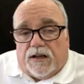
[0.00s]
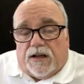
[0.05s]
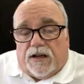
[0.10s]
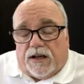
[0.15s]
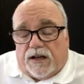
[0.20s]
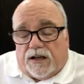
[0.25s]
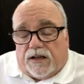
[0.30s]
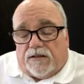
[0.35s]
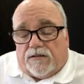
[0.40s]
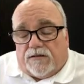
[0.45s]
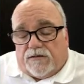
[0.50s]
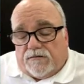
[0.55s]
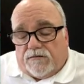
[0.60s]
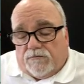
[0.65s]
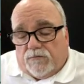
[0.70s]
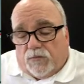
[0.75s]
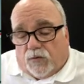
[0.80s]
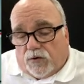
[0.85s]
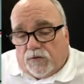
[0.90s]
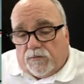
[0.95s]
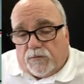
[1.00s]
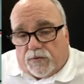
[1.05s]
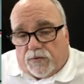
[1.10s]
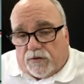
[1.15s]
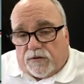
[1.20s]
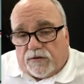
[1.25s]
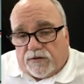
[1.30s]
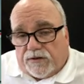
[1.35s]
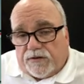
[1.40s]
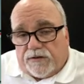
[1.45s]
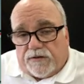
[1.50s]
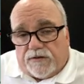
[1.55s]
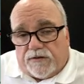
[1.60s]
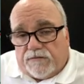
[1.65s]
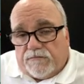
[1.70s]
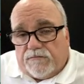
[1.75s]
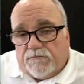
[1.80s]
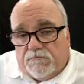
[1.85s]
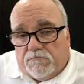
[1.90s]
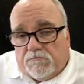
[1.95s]
And more importantly
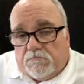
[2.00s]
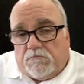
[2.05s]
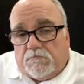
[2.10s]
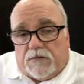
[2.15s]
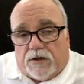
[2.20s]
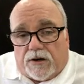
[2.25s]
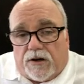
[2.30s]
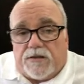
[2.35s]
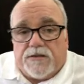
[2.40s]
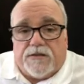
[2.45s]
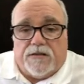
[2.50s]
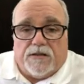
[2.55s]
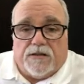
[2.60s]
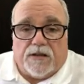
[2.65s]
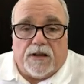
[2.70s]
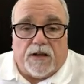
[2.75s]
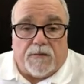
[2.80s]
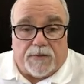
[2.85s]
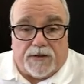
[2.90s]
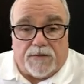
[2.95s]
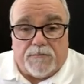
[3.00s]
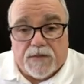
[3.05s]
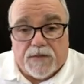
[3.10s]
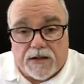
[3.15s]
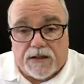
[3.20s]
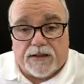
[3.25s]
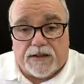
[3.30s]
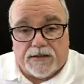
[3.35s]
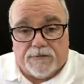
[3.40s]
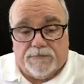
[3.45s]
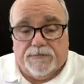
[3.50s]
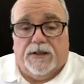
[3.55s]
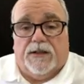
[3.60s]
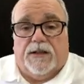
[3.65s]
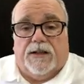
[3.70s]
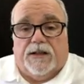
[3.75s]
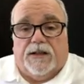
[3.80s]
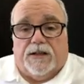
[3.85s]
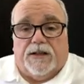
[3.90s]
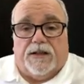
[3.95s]
than costing the company money
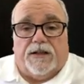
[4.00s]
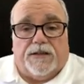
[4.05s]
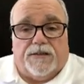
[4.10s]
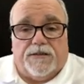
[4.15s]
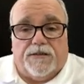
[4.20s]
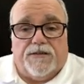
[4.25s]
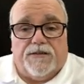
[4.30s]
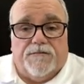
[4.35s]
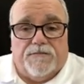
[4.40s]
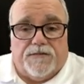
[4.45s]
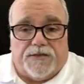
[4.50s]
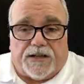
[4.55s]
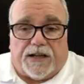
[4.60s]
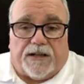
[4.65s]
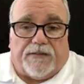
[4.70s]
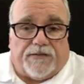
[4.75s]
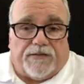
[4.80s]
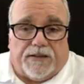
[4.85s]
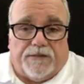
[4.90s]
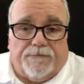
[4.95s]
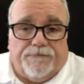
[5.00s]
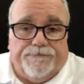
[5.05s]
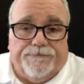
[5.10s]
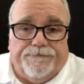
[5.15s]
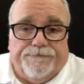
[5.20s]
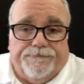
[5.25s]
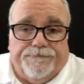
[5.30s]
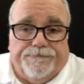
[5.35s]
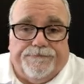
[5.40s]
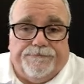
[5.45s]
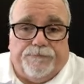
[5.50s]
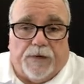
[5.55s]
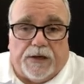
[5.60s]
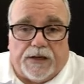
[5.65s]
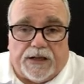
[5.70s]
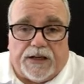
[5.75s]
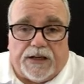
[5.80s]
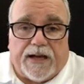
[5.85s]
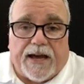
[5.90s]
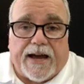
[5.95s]
is safety. We
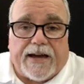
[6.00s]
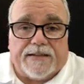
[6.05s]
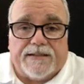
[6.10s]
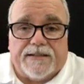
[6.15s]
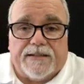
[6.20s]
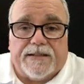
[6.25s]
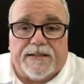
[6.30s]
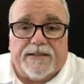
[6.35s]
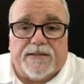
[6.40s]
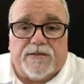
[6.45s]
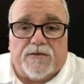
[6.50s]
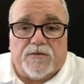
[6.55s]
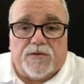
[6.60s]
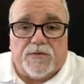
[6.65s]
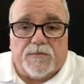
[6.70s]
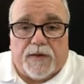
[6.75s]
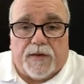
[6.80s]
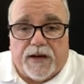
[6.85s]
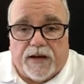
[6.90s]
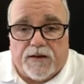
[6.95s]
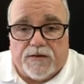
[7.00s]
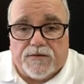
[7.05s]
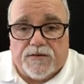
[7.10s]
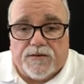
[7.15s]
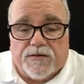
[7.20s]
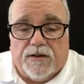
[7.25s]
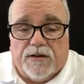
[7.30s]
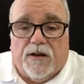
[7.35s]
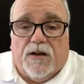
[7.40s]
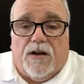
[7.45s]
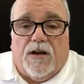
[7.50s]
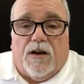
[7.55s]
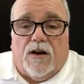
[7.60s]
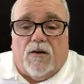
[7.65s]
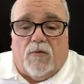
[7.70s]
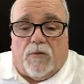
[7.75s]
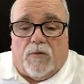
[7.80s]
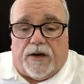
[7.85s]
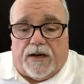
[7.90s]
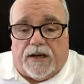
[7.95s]
need access to those panels.
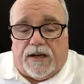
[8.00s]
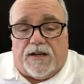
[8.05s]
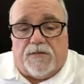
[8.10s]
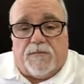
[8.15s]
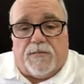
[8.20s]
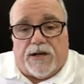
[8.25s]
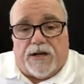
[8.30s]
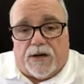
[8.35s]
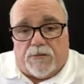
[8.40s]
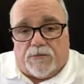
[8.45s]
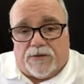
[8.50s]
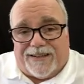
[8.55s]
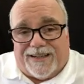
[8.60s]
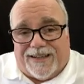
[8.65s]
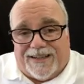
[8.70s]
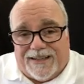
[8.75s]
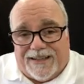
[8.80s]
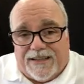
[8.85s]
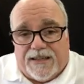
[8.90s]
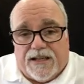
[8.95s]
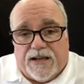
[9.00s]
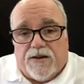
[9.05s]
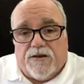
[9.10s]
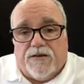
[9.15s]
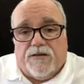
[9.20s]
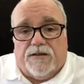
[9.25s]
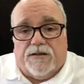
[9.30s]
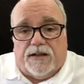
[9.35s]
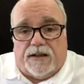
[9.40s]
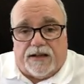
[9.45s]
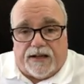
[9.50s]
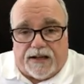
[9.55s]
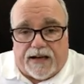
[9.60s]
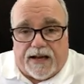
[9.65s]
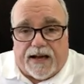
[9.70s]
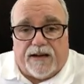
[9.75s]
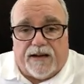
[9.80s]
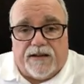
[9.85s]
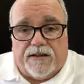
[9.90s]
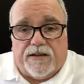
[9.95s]
We need to be able to get in there and get
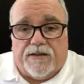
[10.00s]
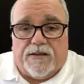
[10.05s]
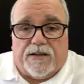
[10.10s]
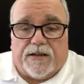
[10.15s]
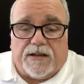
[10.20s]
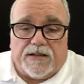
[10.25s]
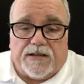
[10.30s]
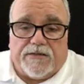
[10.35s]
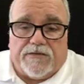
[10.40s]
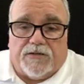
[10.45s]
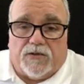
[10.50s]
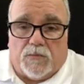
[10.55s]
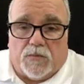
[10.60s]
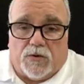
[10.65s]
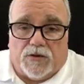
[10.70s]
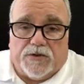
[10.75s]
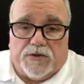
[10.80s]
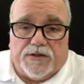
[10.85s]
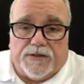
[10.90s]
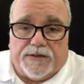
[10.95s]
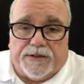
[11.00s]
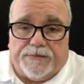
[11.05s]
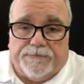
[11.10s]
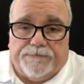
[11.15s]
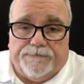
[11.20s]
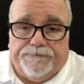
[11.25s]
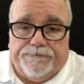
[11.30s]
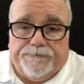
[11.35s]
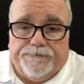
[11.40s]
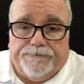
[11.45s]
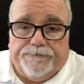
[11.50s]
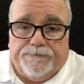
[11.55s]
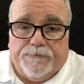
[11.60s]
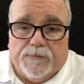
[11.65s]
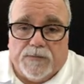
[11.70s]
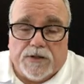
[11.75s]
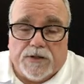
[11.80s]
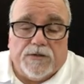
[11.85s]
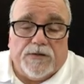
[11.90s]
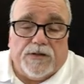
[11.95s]
out of there in case of an emergency.
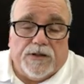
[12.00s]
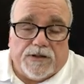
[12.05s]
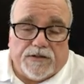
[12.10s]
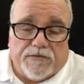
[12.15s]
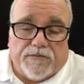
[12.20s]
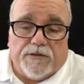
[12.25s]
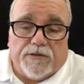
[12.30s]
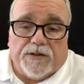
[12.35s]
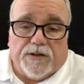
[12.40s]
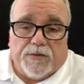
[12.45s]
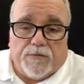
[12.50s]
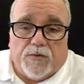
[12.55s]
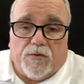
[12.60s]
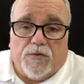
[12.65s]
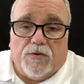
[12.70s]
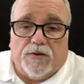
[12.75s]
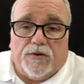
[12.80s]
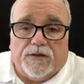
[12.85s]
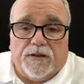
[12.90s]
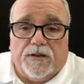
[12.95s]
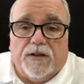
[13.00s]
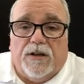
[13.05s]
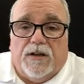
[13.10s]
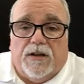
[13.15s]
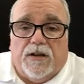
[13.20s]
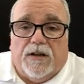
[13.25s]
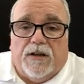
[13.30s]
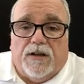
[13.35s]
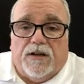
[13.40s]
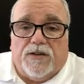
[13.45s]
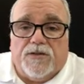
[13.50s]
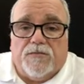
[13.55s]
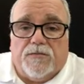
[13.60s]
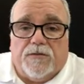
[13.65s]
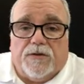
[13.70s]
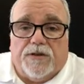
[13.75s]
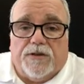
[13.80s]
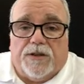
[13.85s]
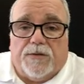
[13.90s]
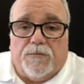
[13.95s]
So it's really important. It's
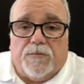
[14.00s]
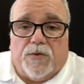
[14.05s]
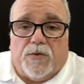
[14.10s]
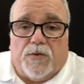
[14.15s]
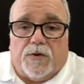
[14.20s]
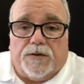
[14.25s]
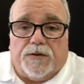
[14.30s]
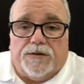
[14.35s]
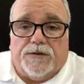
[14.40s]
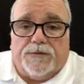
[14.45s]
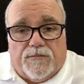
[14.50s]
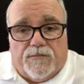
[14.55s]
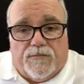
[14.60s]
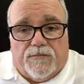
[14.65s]
really important.